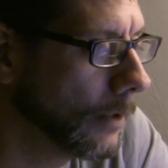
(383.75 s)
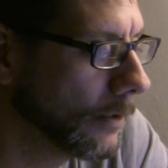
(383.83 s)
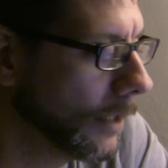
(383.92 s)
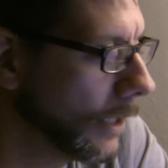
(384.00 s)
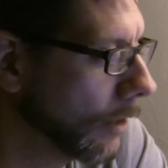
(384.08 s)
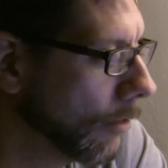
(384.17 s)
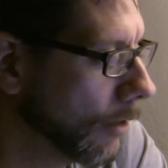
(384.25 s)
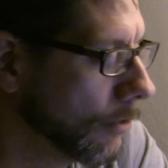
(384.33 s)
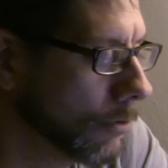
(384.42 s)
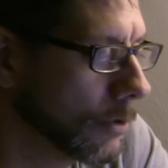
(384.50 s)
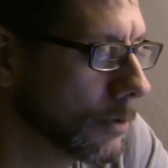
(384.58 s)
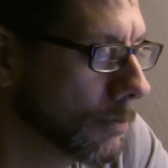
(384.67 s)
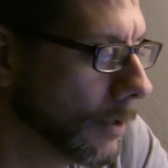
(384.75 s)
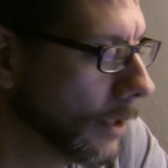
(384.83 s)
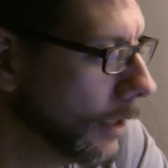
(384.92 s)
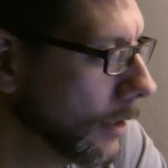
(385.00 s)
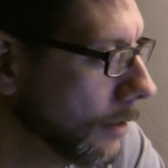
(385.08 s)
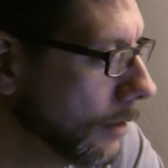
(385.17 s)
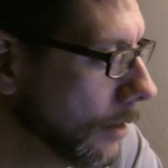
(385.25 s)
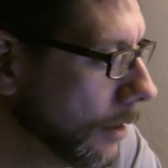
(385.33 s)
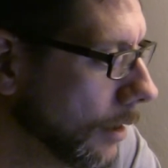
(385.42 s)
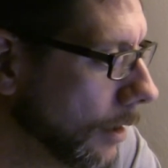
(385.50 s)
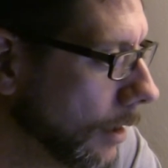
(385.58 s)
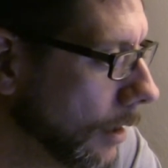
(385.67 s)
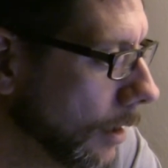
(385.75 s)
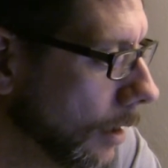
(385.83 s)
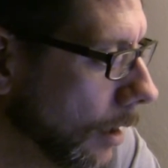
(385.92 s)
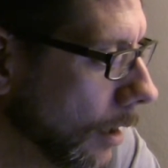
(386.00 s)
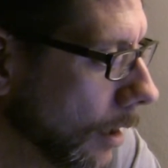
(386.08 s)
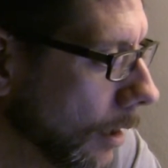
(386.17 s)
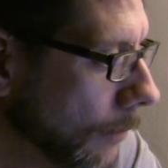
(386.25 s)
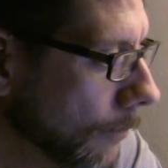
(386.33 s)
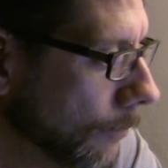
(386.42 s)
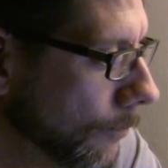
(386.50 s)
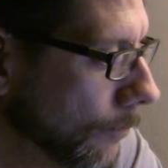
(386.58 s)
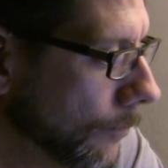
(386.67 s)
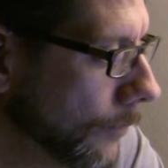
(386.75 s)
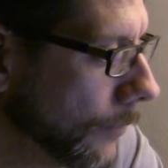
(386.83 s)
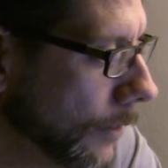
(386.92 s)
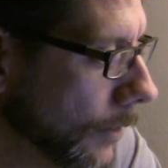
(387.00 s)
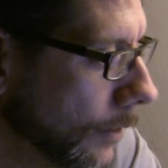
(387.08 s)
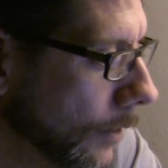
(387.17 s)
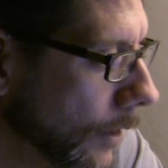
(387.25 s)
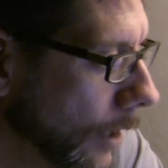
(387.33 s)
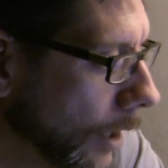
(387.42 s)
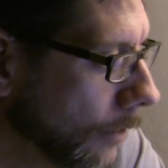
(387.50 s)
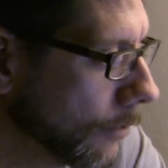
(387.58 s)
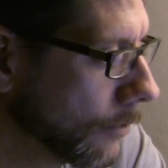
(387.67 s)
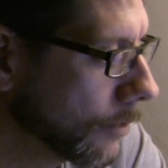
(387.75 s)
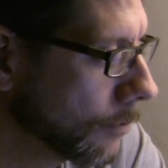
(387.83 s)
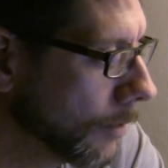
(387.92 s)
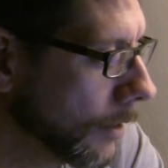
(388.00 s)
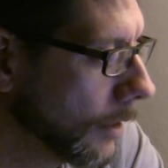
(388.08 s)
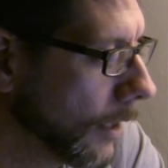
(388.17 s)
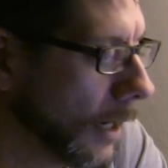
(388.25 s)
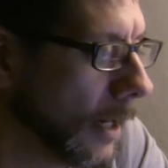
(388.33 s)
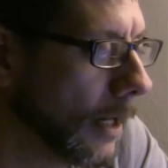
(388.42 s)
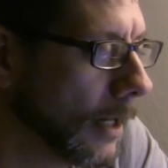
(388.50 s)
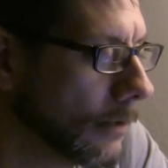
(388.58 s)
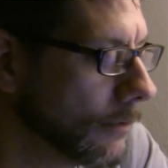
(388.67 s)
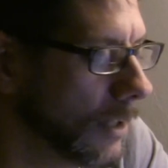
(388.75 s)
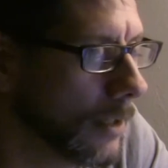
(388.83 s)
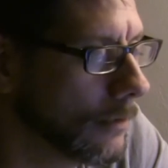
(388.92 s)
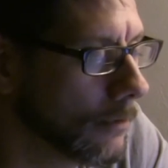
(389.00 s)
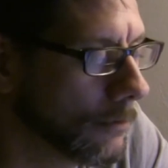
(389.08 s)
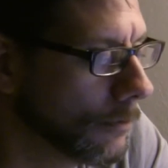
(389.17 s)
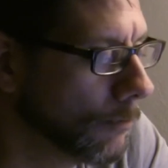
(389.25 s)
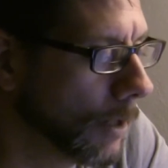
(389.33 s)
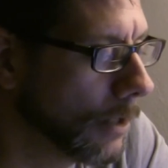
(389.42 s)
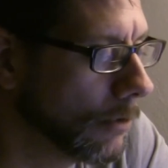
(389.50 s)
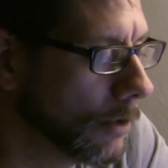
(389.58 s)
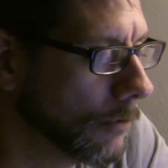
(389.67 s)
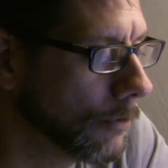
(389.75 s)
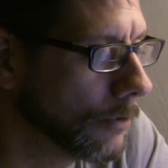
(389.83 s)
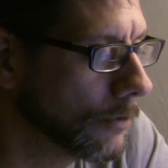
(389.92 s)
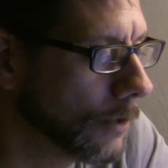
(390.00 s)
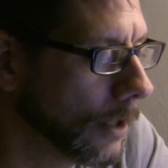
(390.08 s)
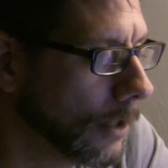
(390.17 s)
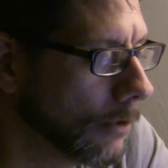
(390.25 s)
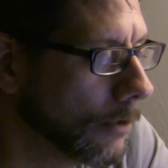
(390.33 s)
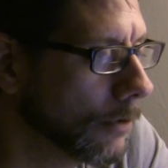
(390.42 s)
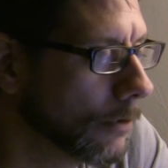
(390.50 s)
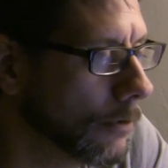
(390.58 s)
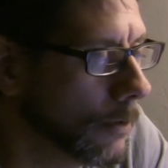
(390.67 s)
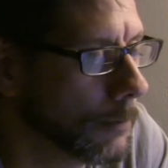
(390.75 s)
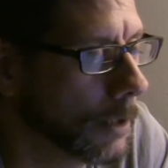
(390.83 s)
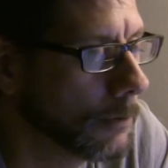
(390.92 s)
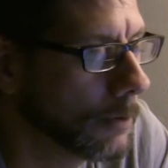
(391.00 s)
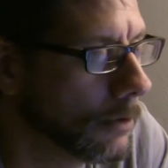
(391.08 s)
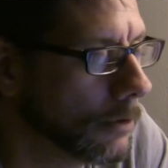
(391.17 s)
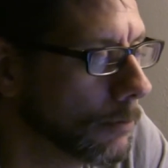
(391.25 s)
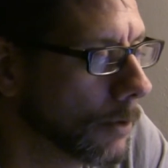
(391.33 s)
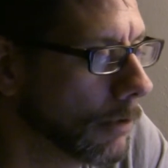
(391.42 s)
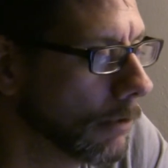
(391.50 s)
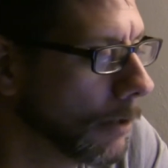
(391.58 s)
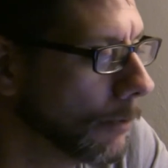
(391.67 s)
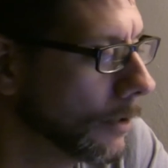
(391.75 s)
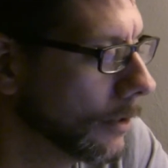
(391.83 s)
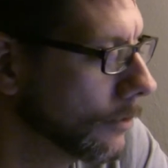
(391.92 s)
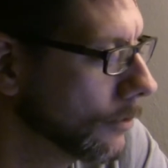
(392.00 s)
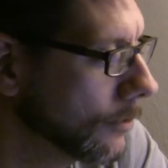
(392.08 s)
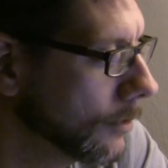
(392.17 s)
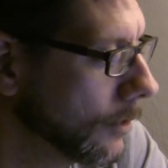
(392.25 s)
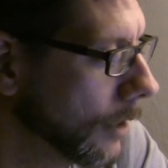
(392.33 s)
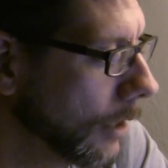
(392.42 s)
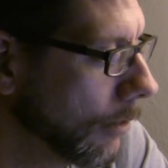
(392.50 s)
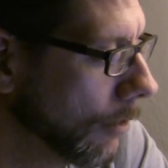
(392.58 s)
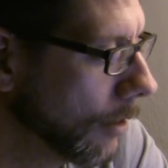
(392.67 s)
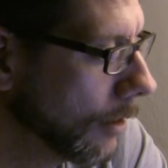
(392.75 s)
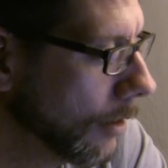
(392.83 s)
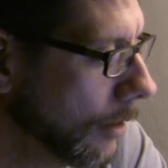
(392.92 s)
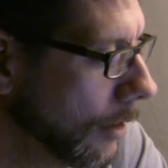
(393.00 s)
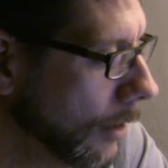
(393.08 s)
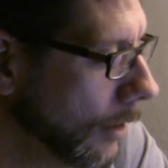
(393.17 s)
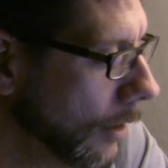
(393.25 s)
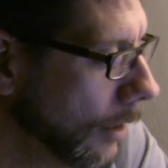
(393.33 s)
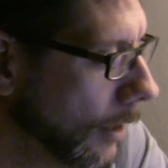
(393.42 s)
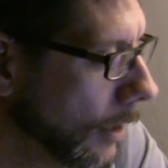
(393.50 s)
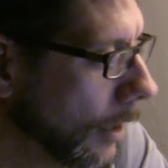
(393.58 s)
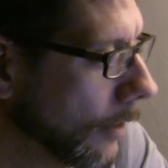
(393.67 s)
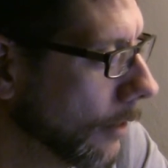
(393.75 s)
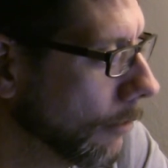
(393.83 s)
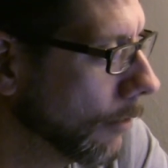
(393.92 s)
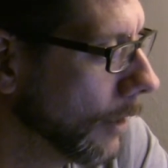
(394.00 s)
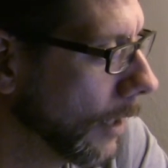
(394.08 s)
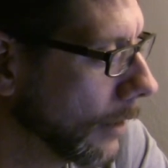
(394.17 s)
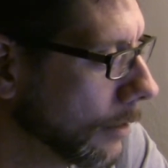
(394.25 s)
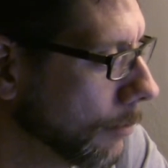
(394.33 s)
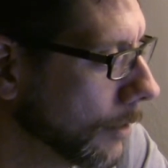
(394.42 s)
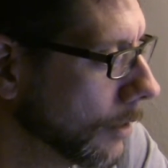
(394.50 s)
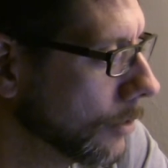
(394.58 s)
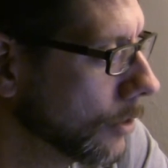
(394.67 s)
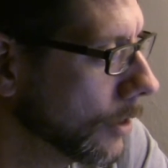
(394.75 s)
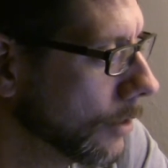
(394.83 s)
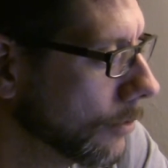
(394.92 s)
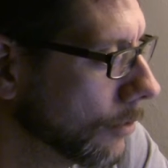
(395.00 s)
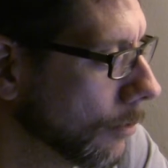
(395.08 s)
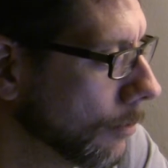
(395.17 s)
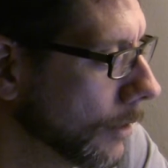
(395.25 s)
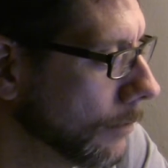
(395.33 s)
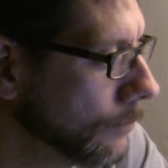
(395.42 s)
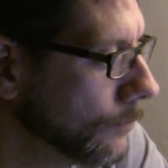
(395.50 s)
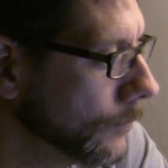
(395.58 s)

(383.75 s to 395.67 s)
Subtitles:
They go on to explain, the authors explain that minor difference. You can sometimes I just play around with things and see how they react to being changed a little bit.